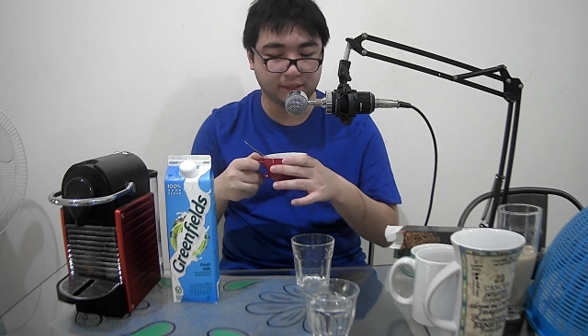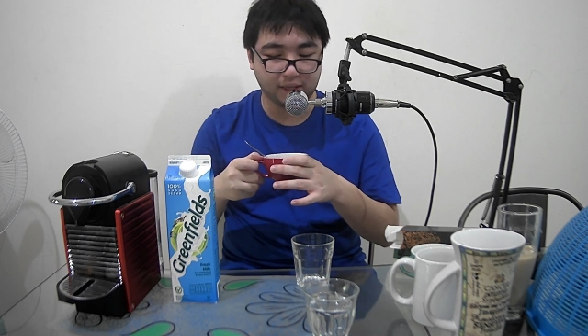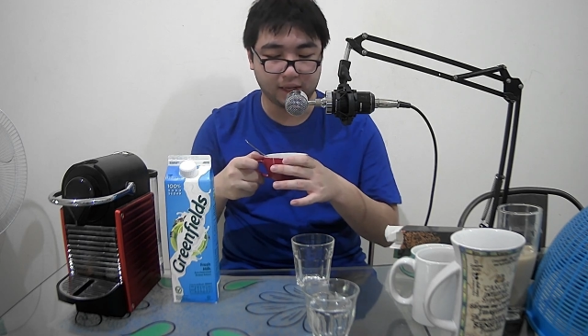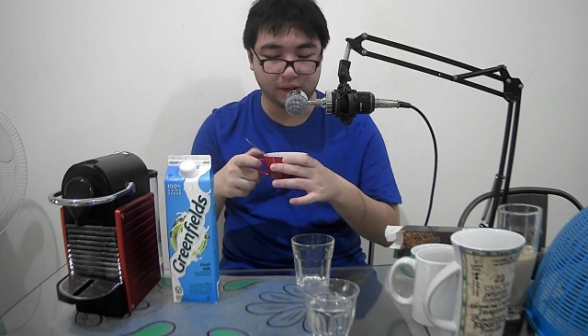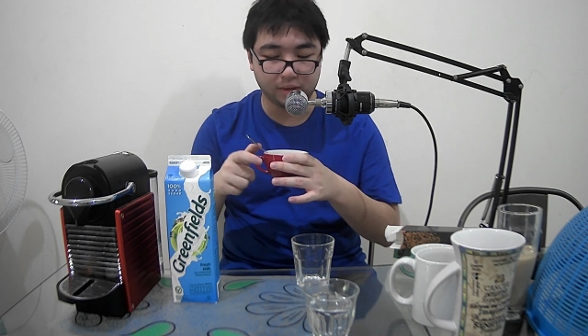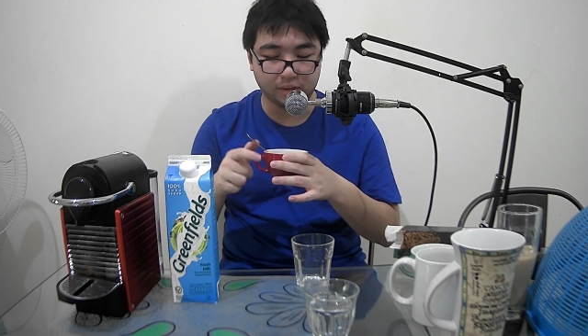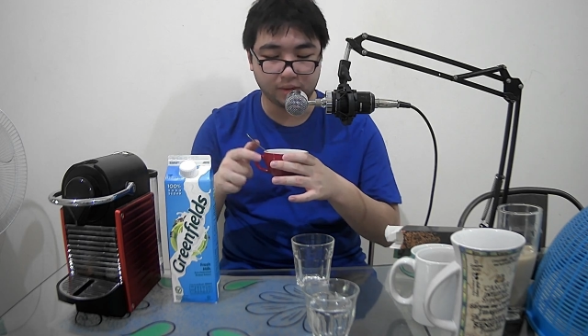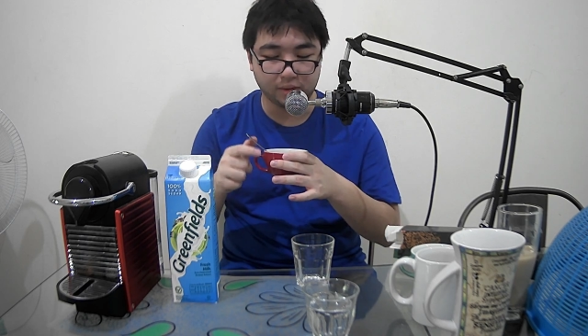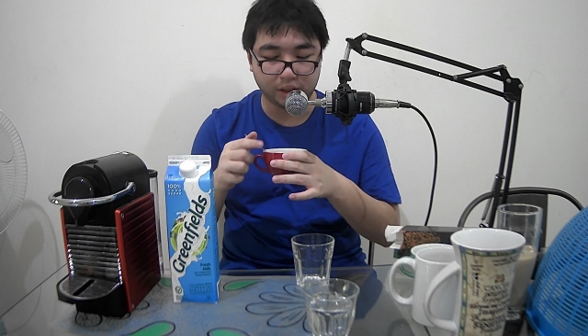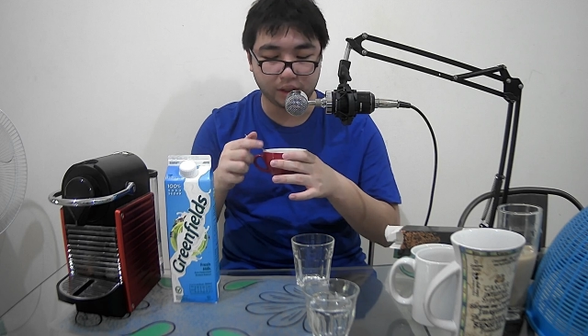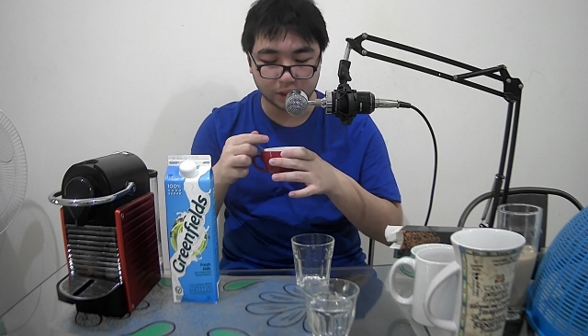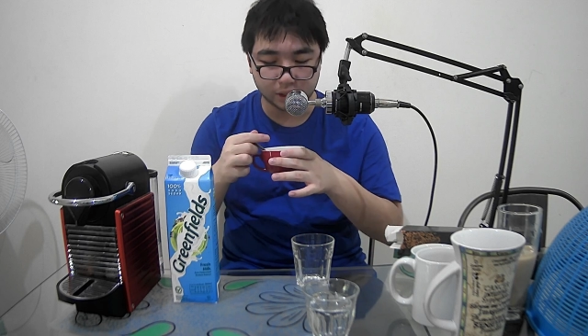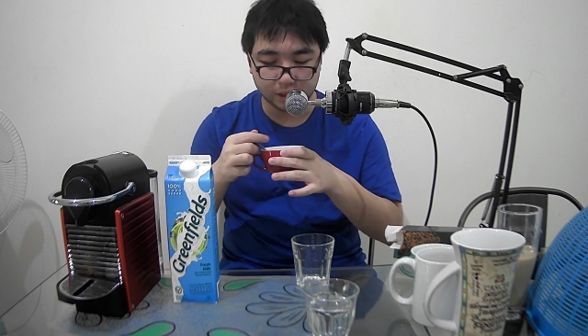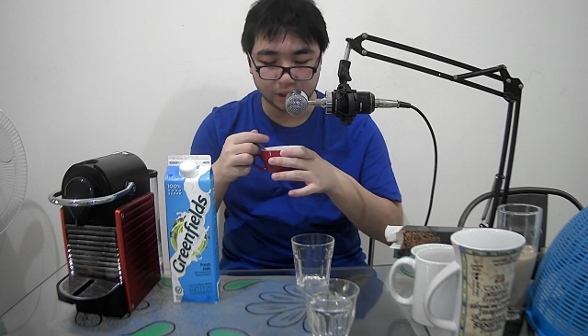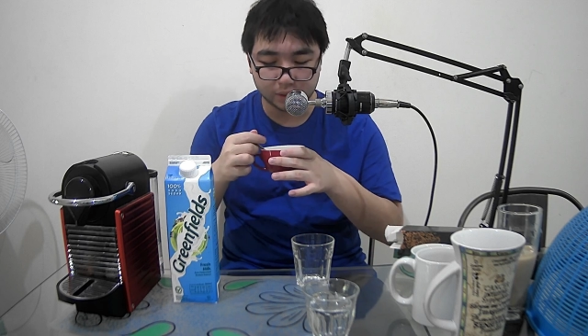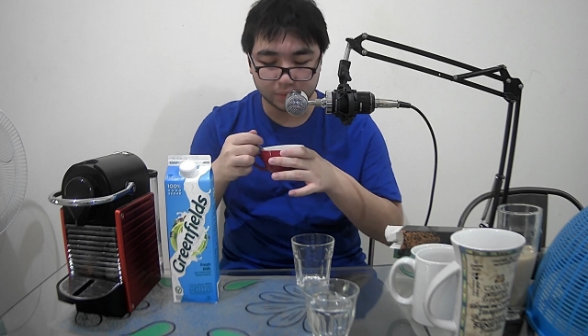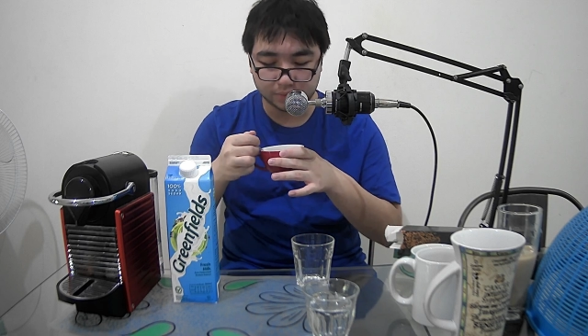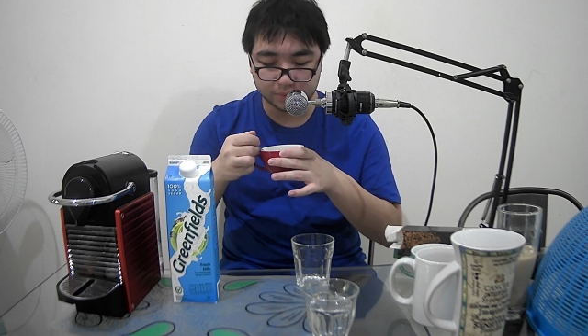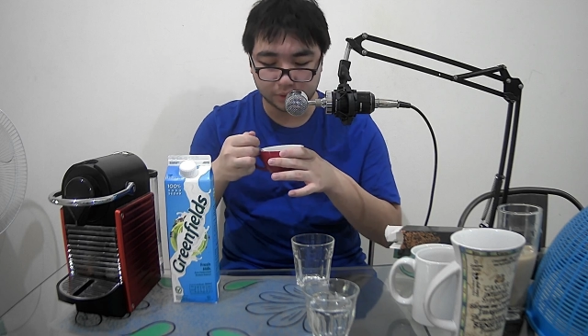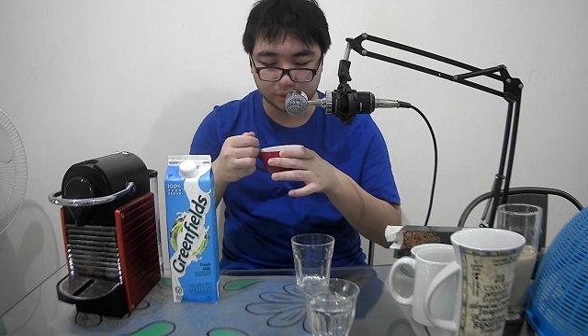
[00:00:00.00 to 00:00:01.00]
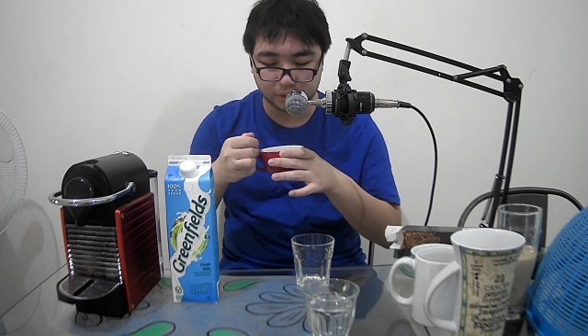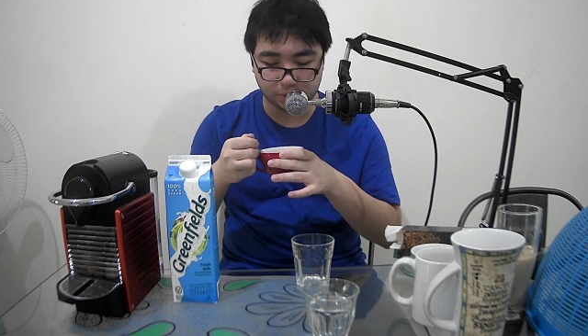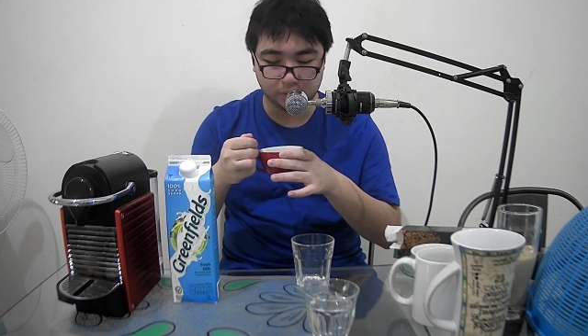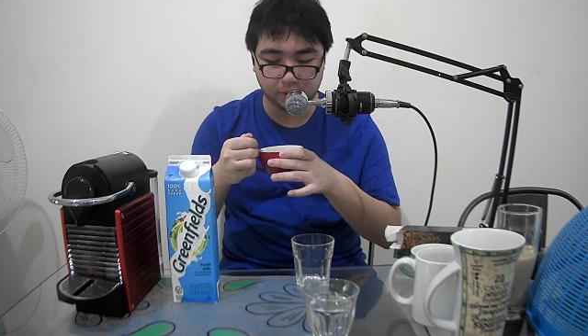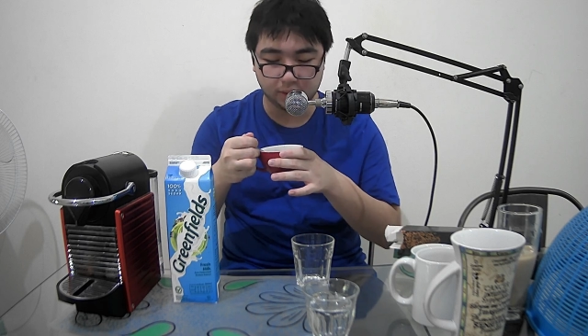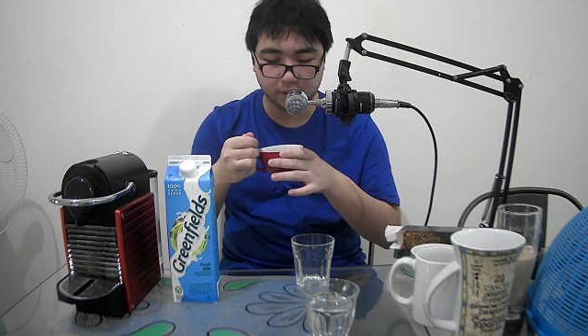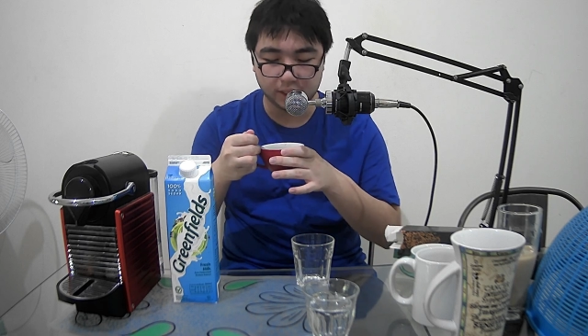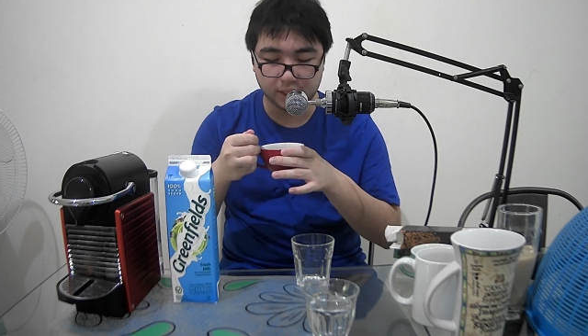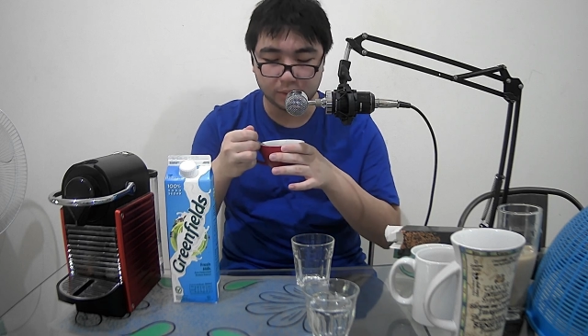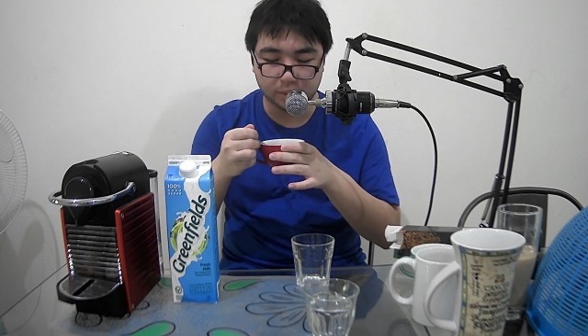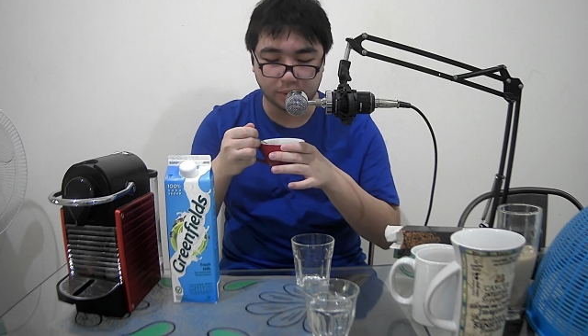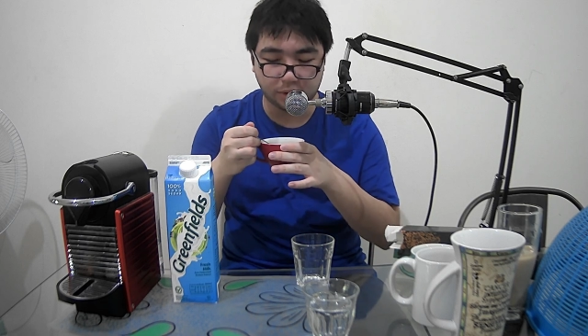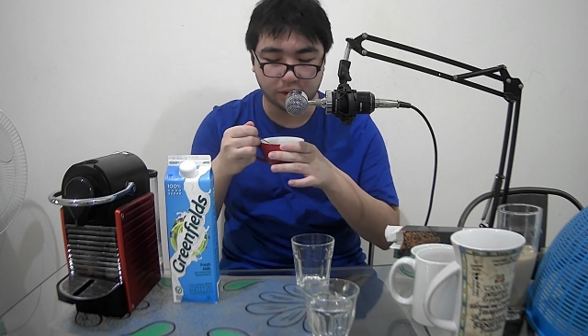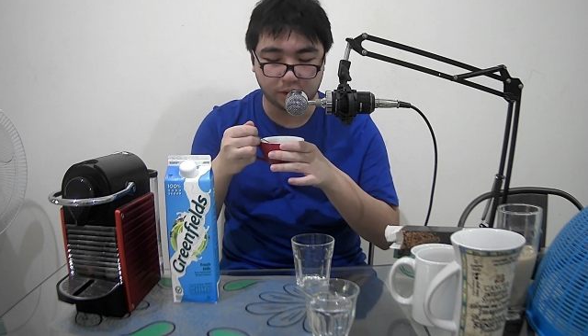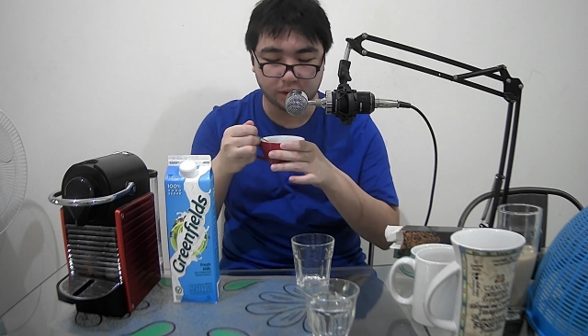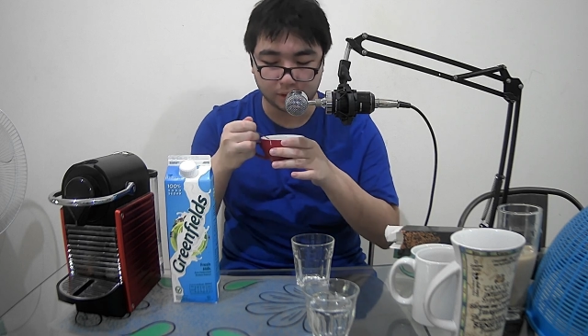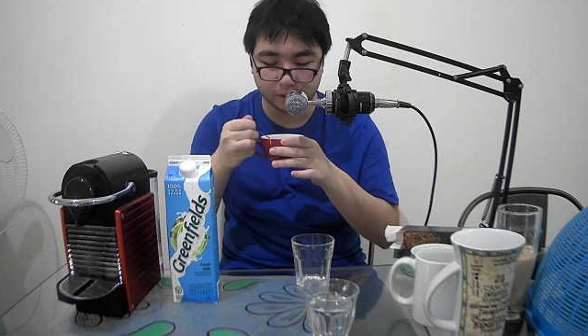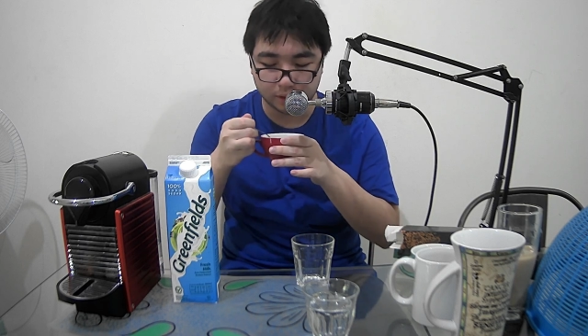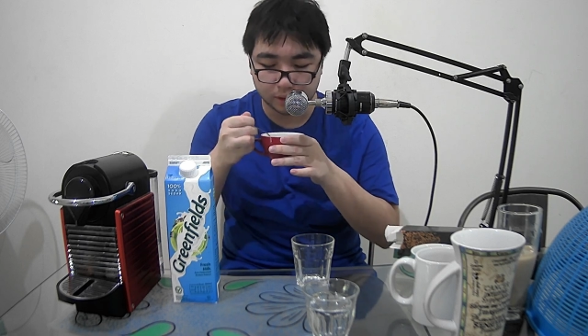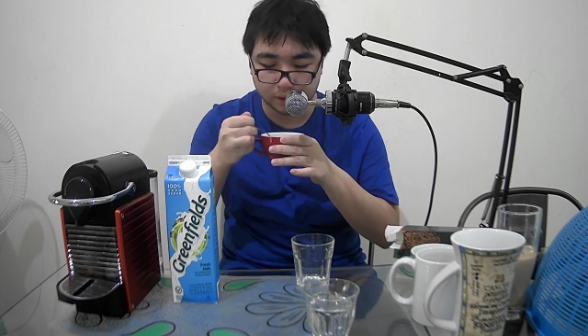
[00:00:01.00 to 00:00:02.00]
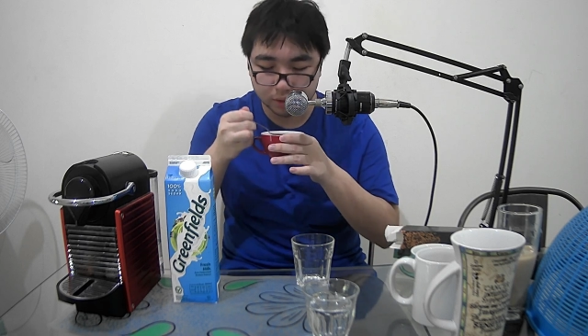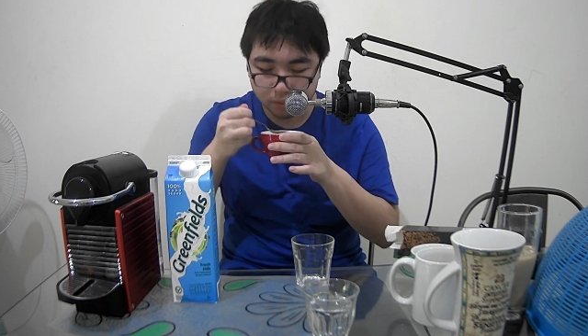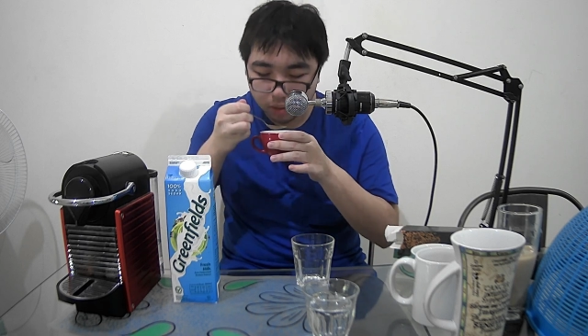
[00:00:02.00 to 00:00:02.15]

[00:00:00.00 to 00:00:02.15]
Indonesia, so it tastes pretty nice.